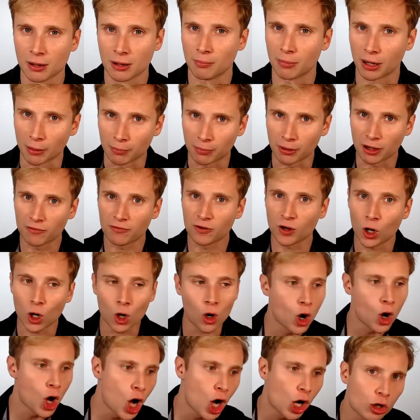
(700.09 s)
But above
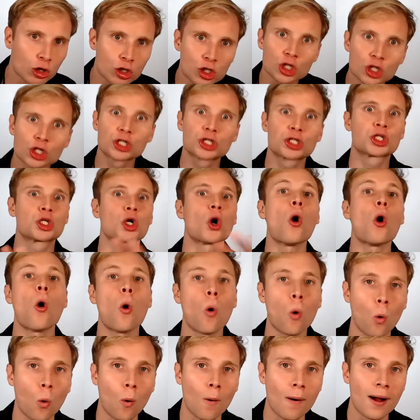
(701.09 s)
all,
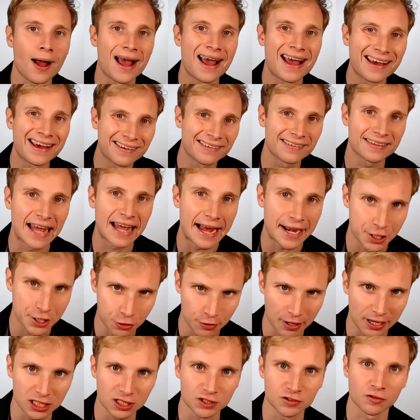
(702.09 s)
show that
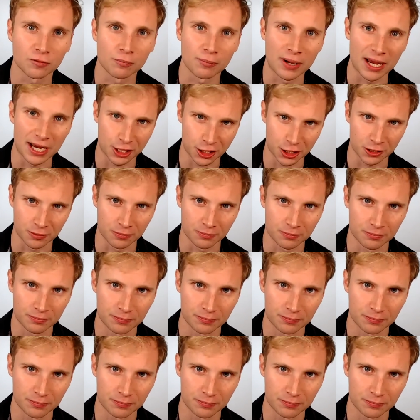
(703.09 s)
transformation.